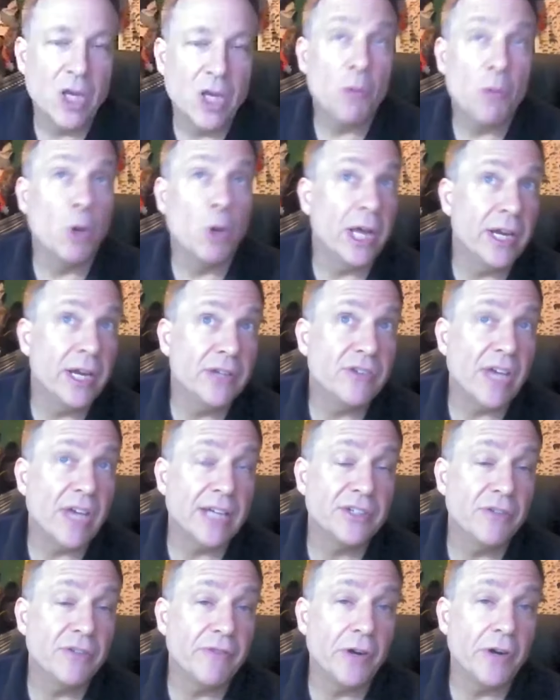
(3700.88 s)
well, and it's
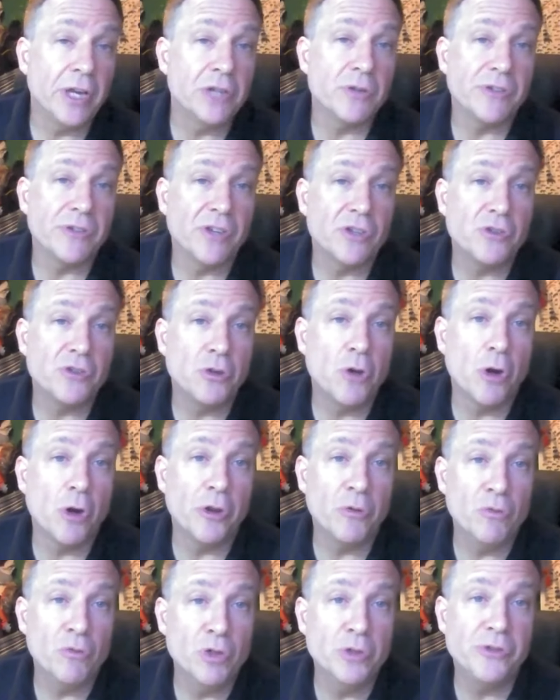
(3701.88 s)
actually very interesting because you go to the
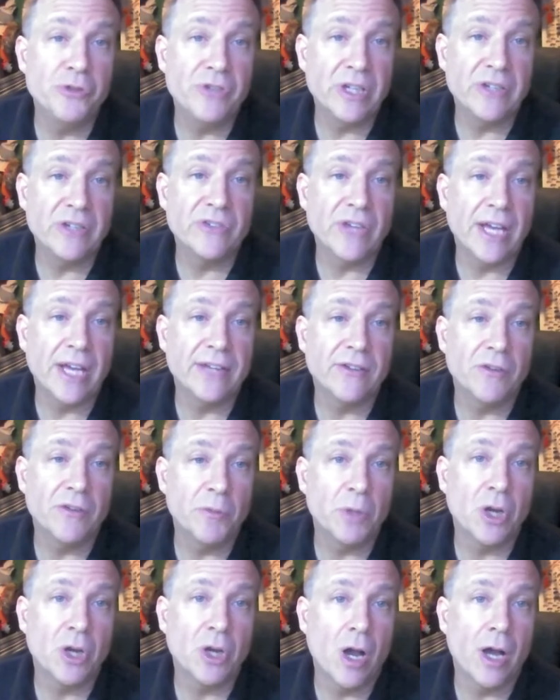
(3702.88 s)
roosting sites of the
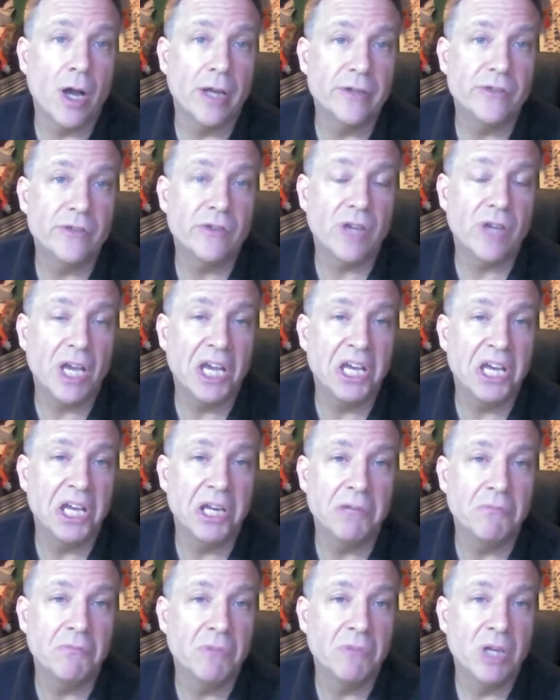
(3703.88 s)
macaws
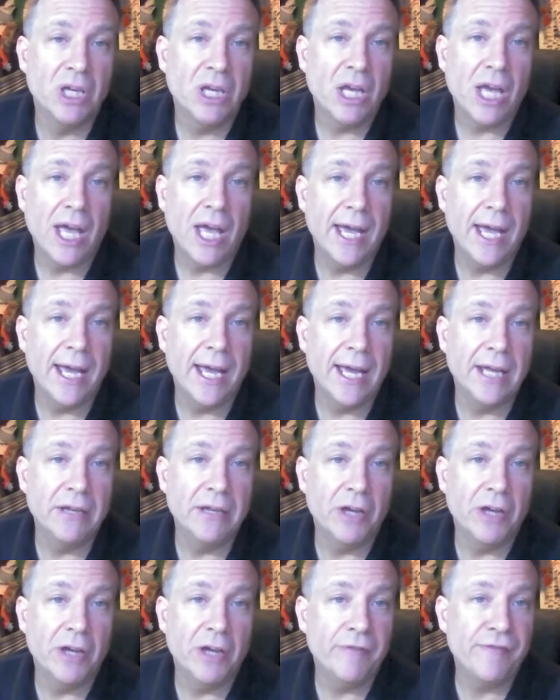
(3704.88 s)
and and
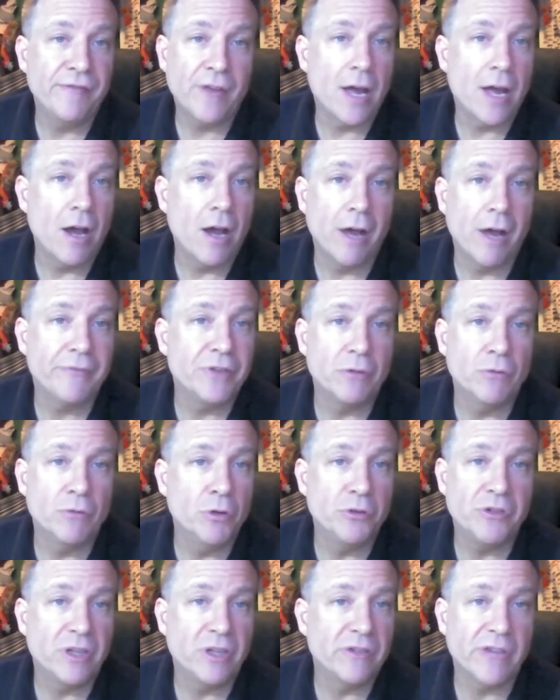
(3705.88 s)
they'll fly off their
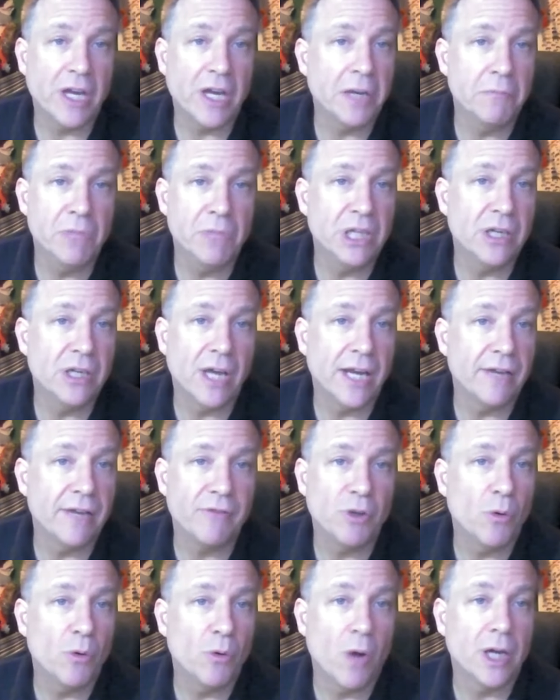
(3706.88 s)
roosting site at midnight if
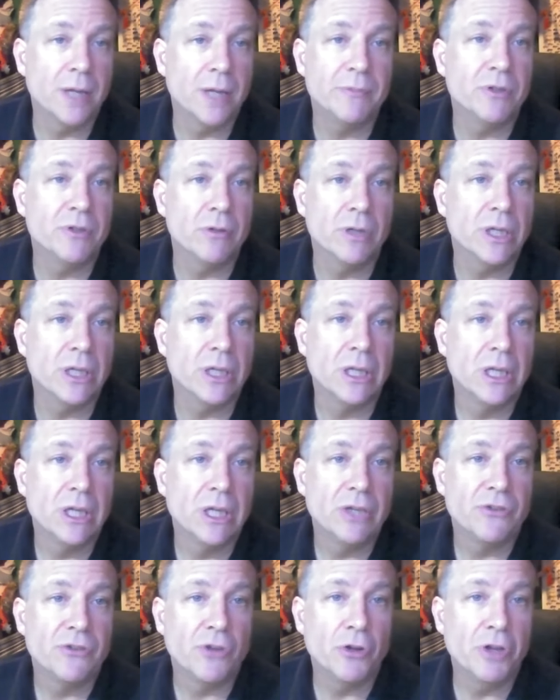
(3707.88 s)
you walk up to it.
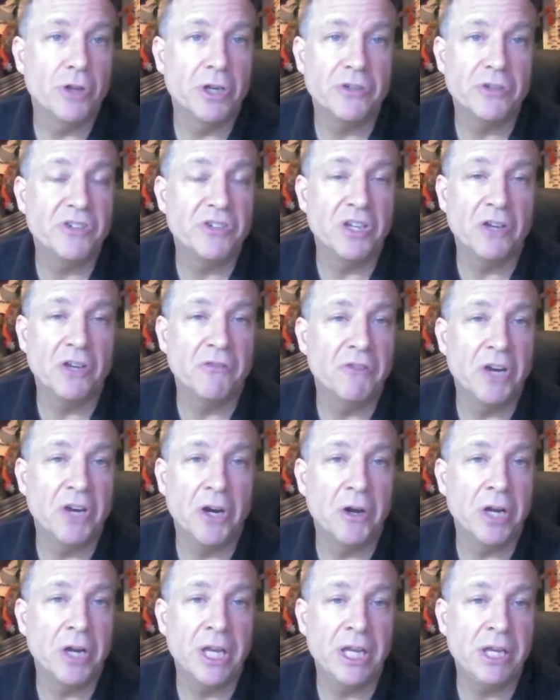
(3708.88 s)
So they're still
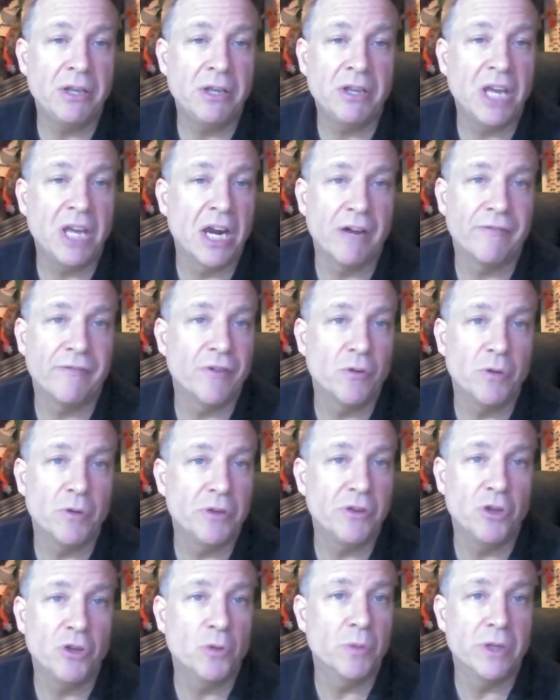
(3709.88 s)
very careful with
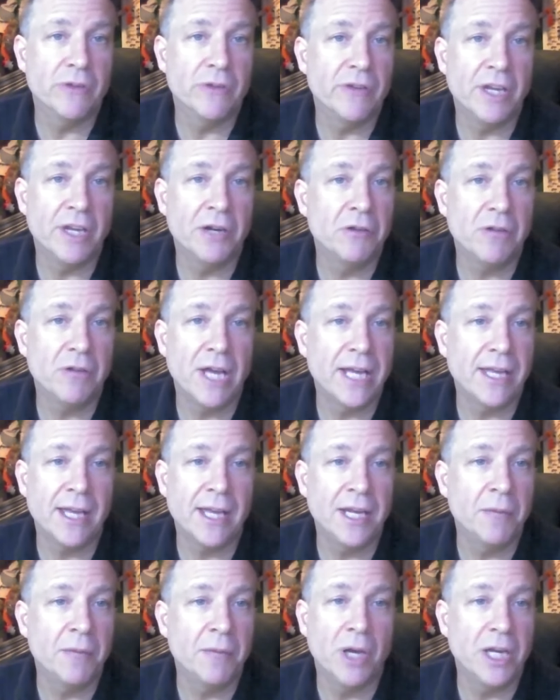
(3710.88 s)
humans. They don't like
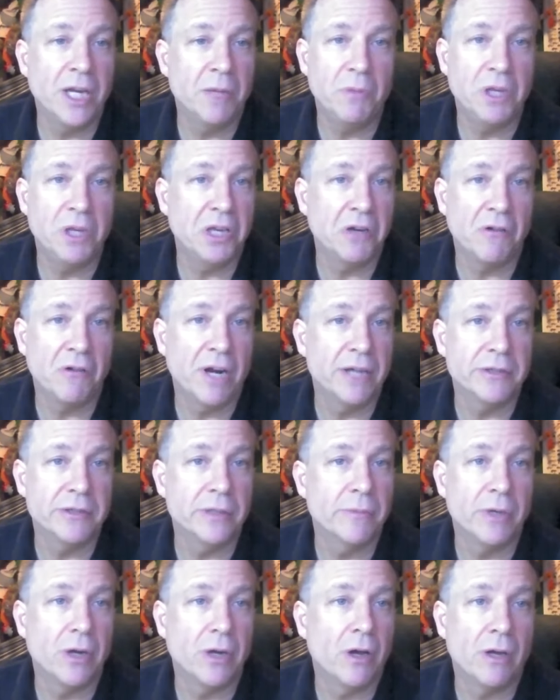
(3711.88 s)
anybody being around
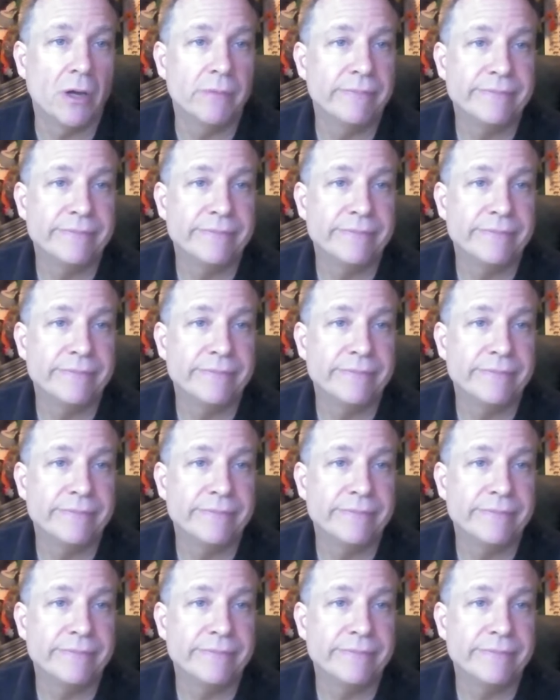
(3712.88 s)
them at all.